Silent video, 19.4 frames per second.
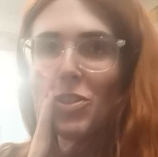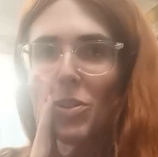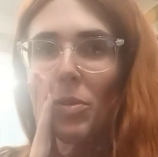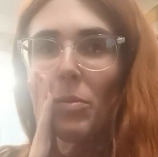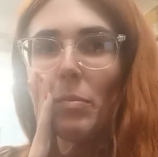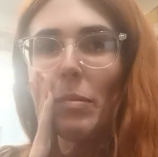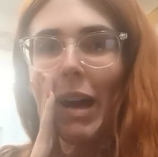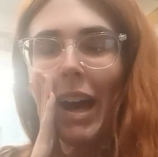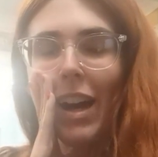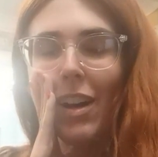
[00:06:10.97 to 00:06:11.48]
just
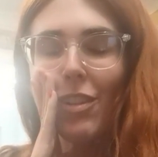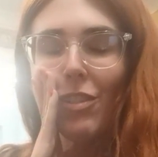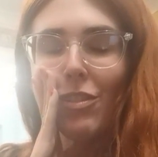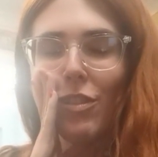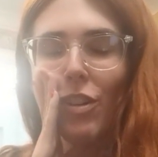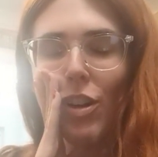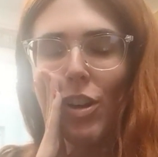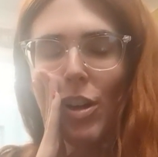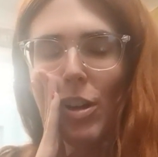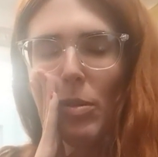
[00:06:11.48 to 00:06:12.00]
come back
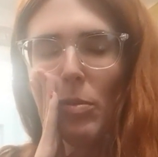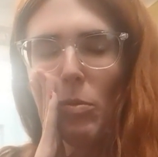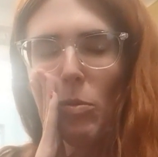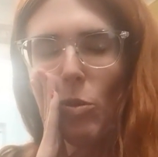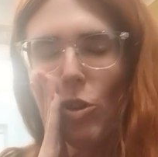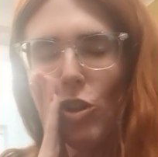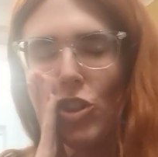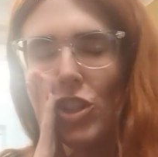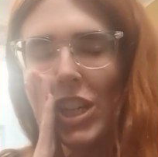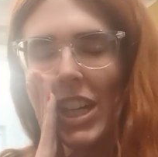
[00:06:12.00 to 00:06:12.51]
from
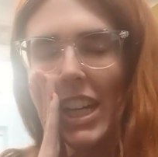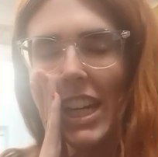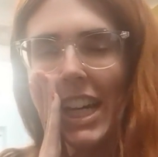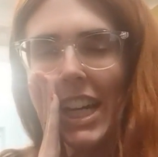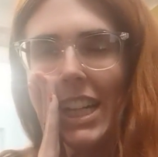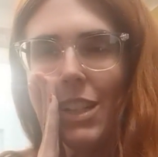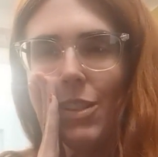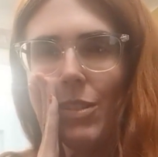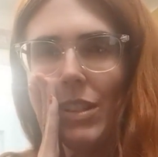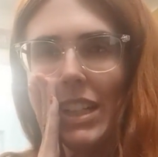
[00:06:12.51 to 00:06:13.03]
watching
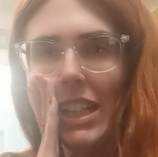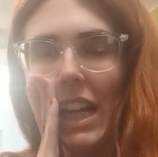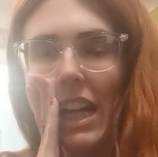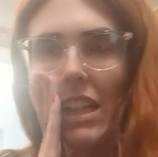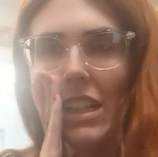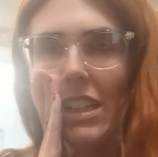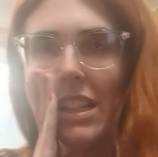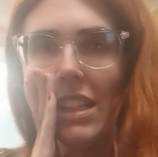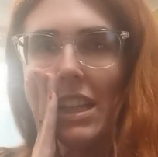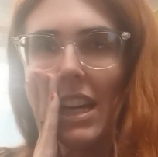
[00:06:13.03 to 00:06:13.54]
Halloween
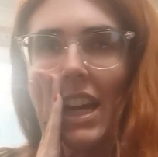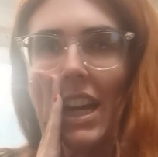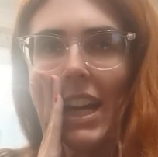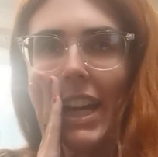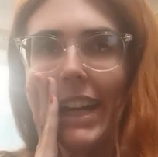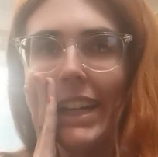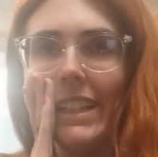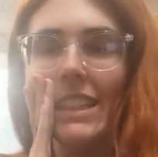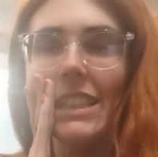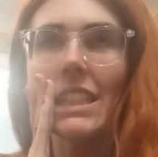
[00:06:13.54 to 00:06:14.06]
Ends,
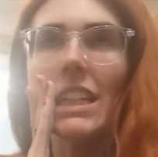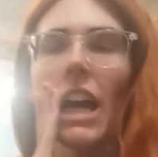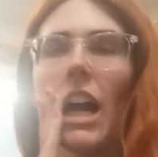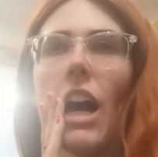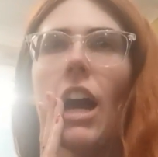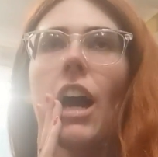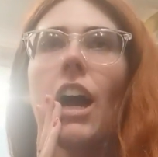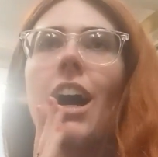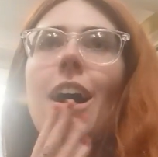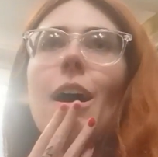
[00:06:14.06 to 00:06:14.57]
and
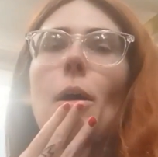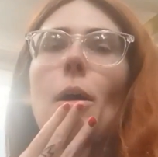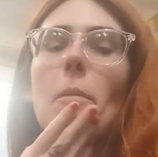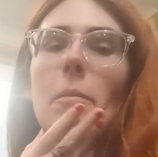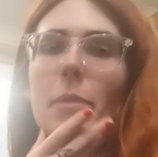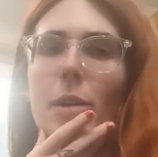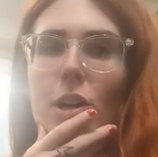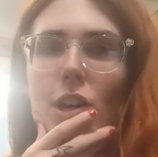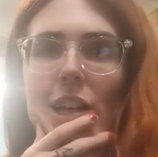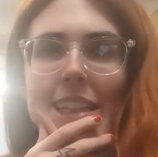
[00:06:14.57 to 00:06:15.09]

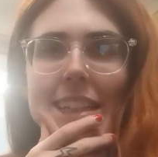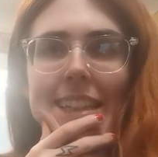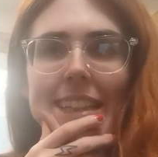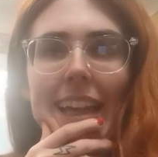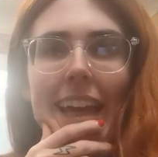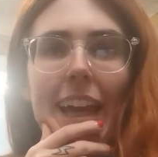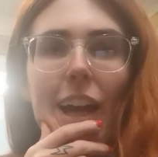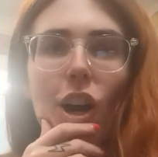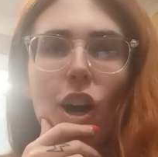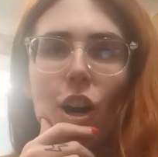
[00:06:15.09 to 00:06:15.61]

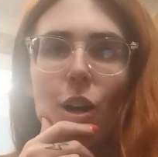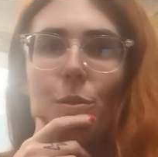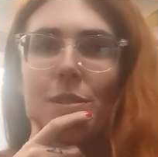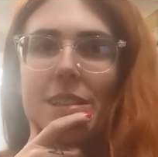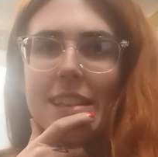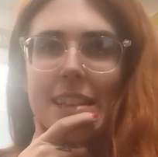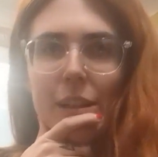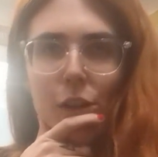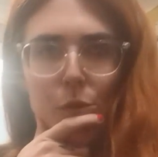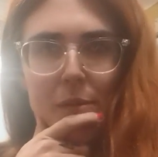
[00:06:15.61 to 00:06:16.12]
personally, I
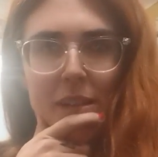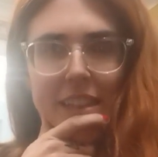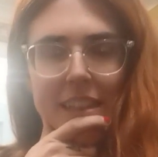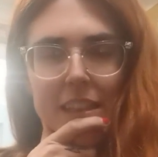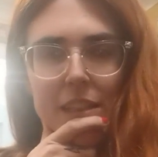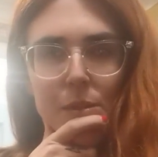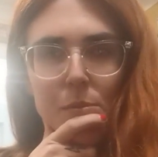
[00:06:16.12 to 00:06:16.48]
was a little bit